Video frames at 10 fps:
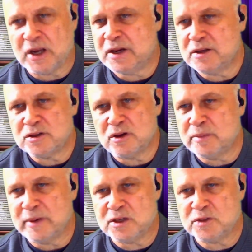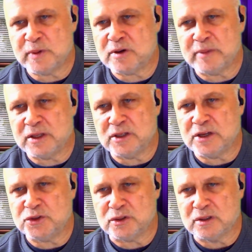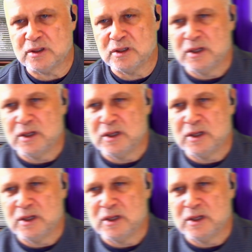Marketing is all about experimentation.